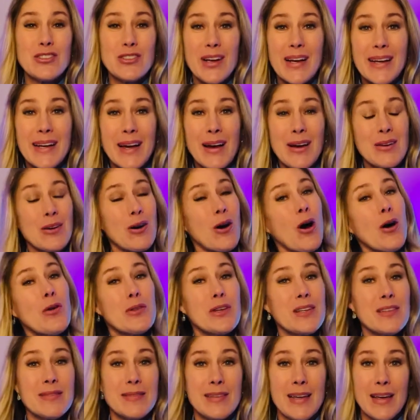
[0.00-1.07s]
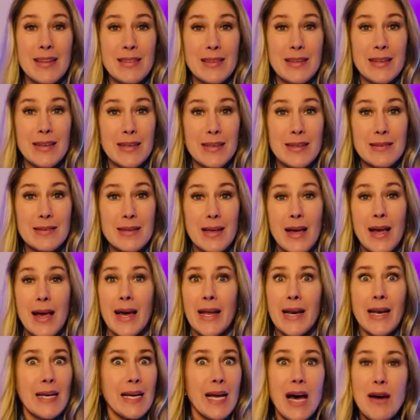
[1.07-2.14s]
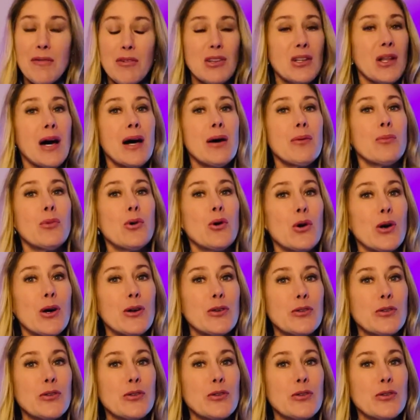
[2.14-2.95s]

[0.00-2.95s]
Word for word: check out all these 10 things, and I have a lot more,